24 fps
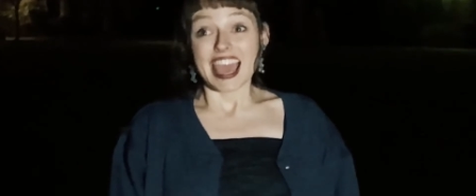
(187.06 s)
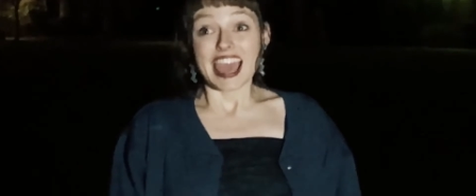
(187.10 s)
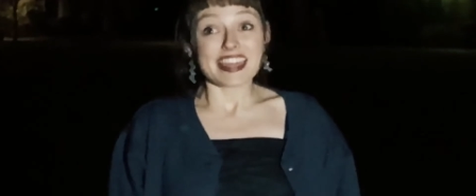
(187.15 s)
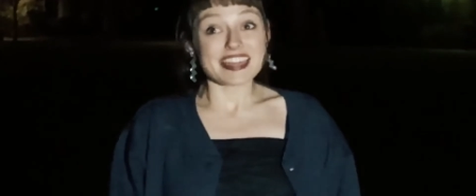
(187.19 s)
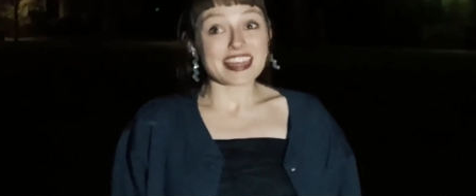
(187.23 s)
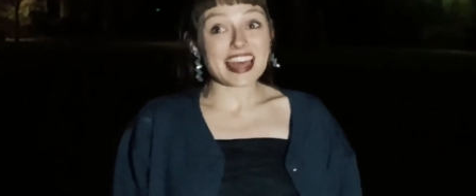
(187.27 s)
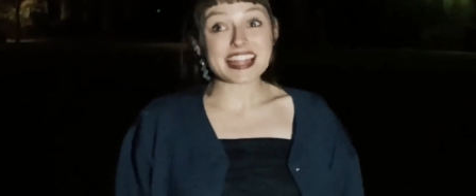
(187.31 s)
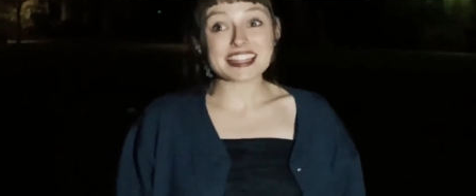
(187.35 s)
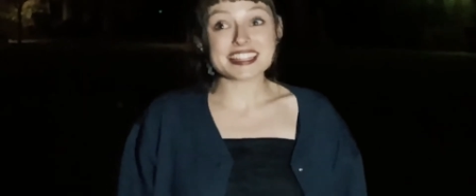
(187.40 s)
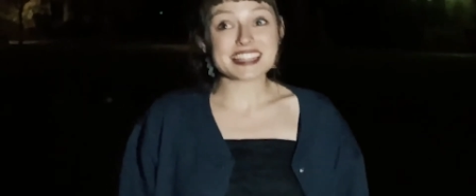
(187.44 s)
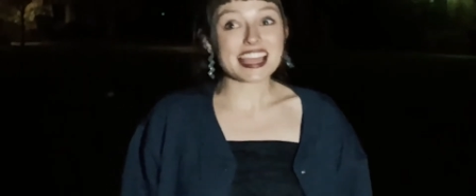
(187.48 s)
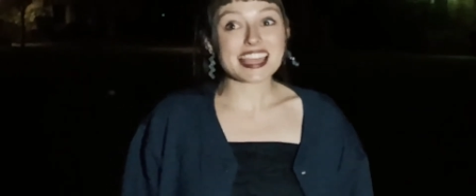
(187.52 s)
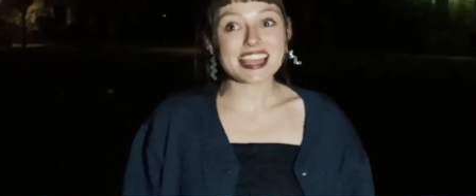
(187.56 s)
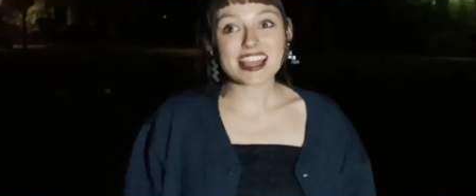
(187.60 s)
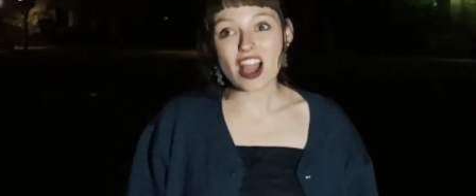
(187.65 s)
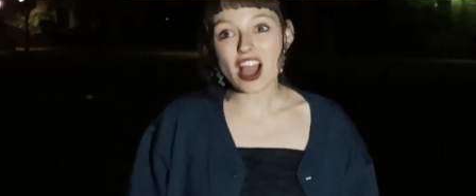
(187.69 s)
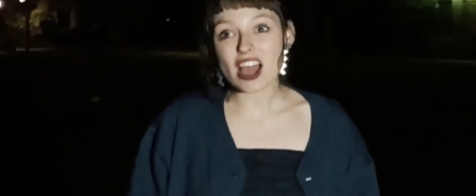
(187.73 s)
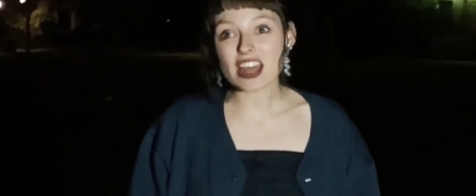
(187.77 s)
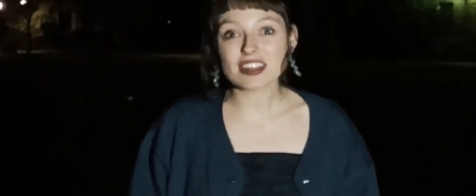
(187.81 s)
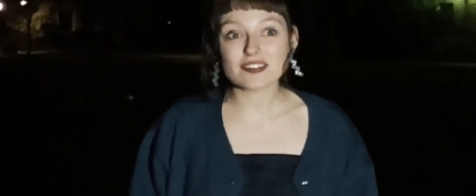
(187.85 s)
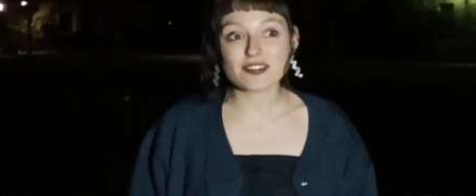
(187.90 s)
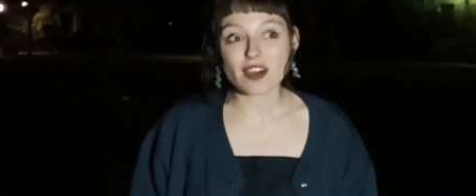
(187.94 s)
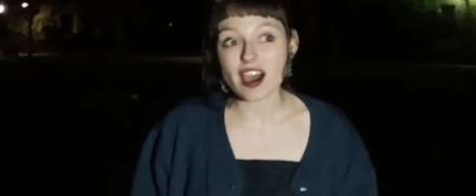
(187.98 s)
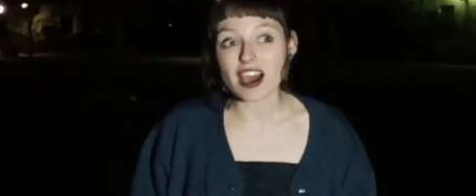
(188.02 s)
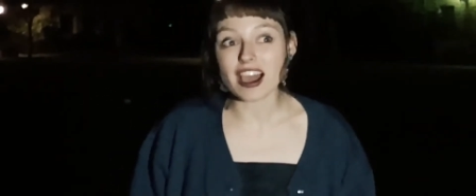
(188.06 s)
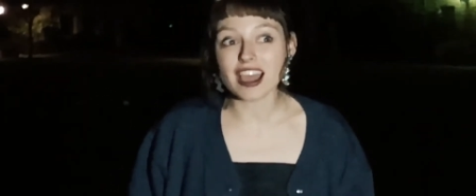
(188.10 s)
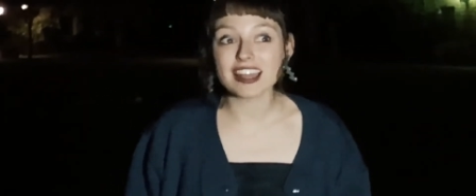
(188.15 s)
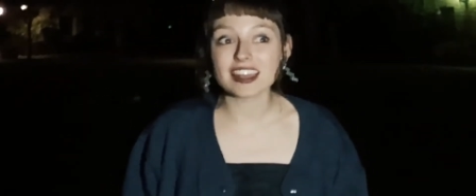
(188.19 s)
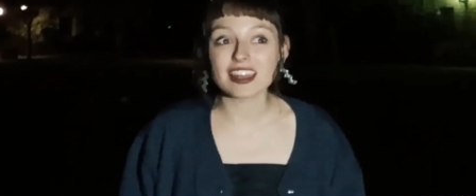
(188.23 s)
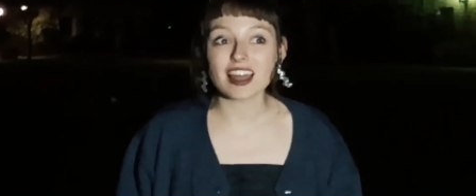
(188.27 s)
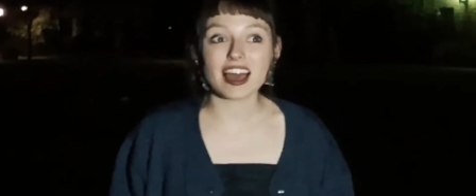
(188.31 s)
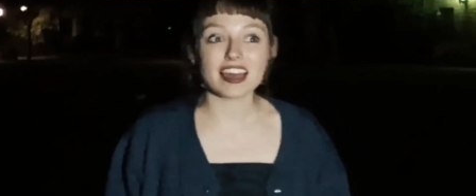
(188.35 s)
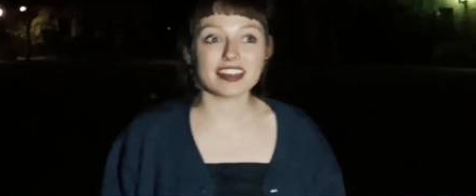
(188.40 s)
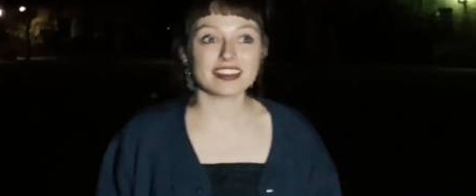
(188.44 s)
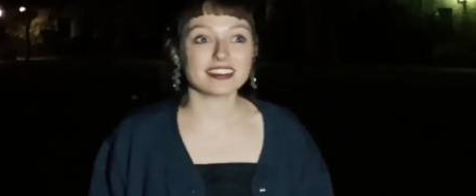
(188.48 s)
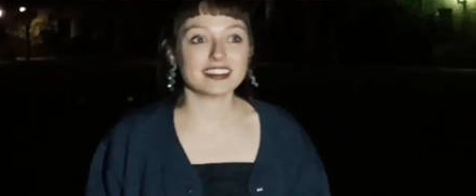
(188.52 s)
Yeah, that day kind of
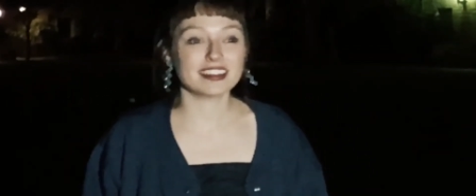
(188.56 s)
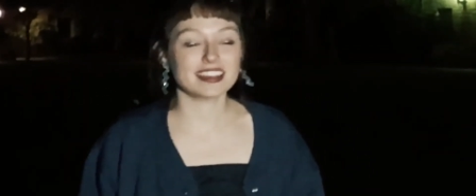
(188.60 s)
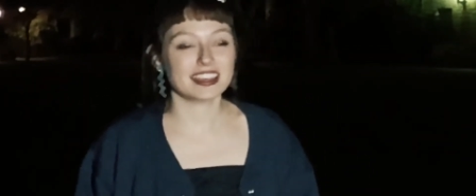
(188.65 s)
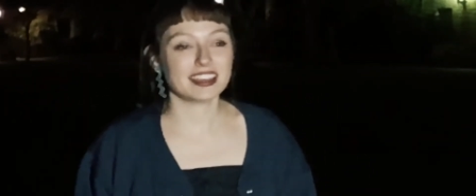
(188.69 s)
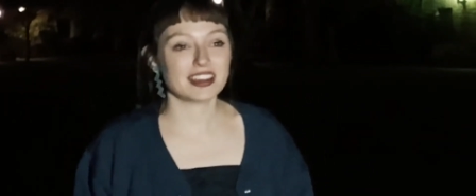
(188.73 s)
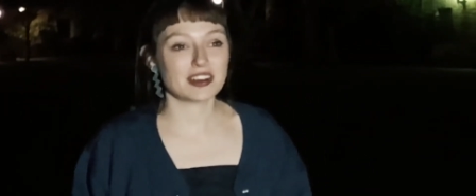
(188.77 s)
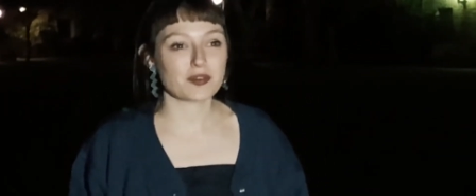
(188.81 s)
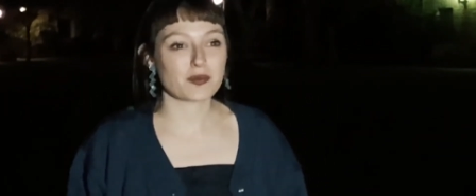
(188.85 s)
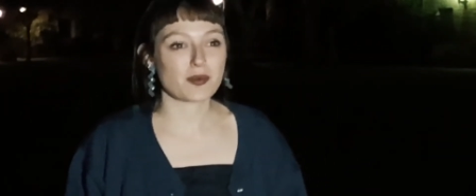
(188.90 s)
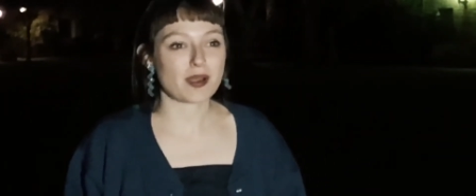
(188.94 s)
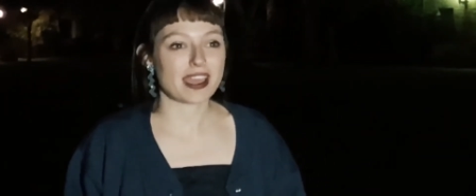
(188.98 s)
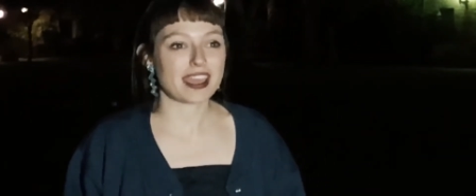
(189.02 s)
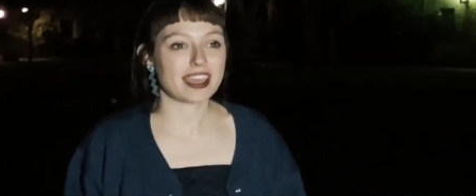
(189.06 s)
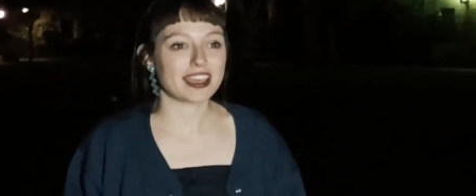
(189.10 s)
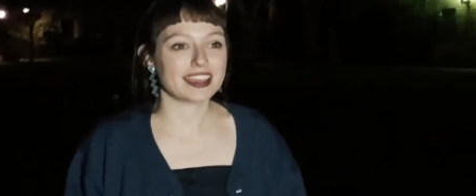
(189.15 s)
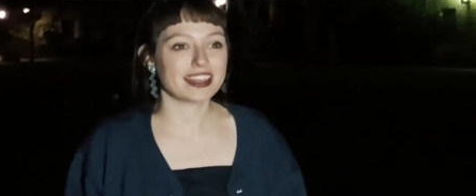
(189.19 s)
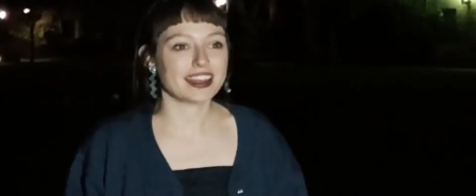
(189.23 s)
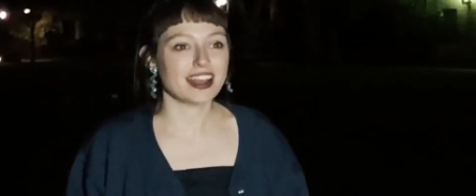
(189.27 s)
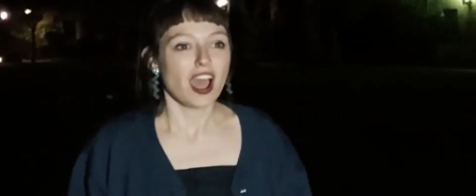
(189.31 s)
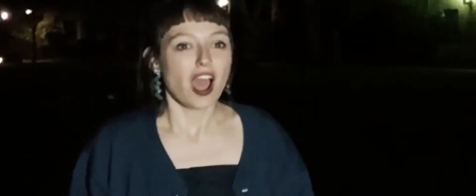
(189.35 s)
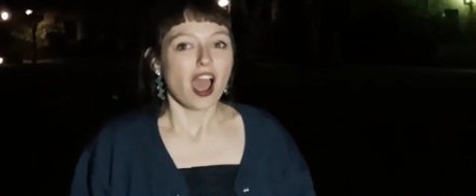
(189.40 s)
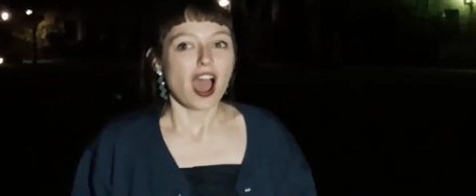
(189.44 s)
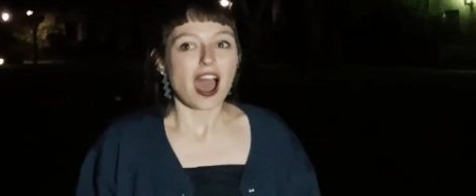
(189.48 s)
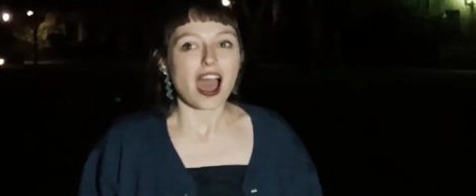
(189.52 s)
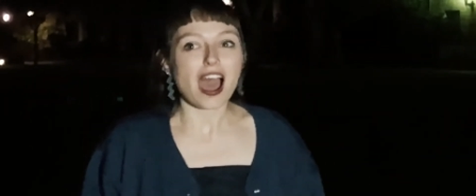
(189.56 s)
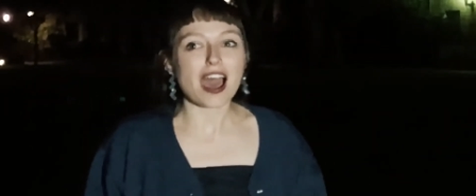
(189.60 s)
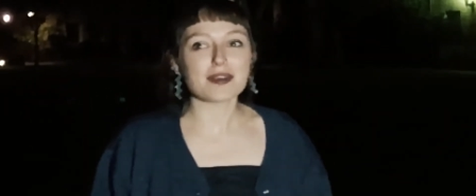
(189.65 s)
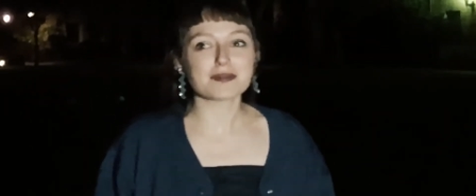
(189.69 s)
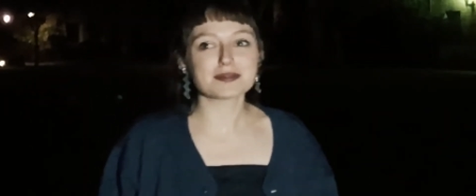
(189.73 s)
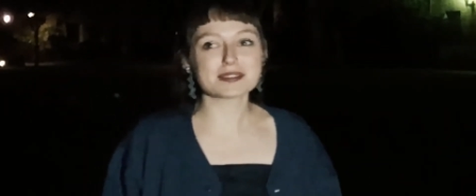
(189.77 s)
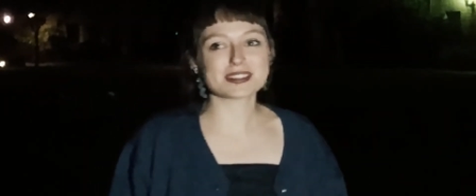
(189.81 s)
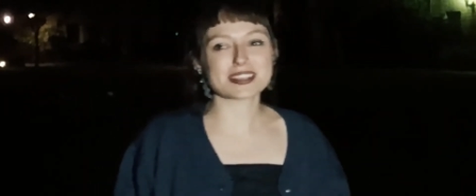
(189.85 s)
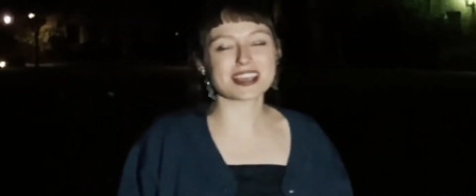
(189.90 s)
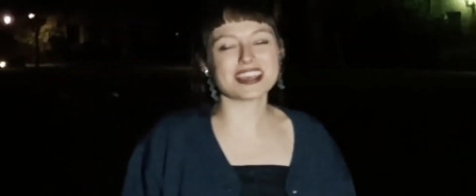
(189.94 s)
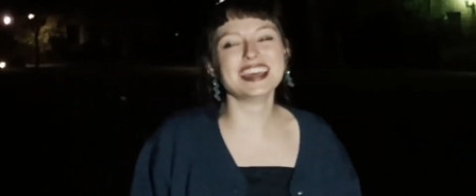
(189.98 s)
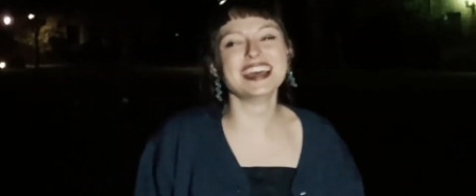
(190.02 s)
highlighted it in a way, and
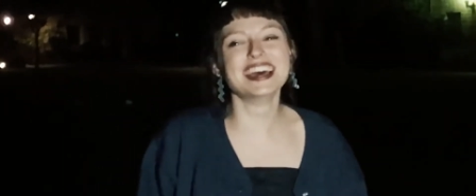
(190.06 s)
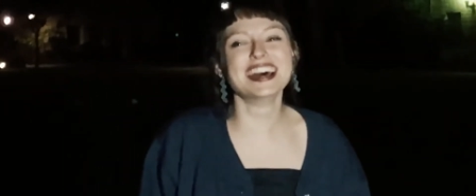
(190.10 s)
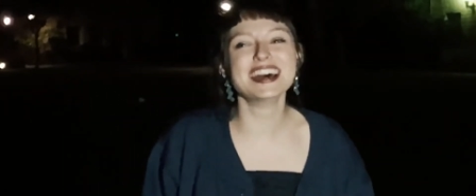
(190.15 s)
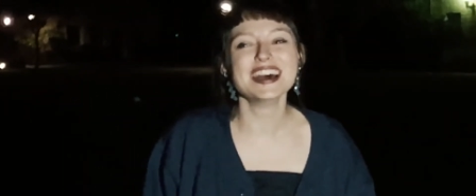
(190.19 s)
I was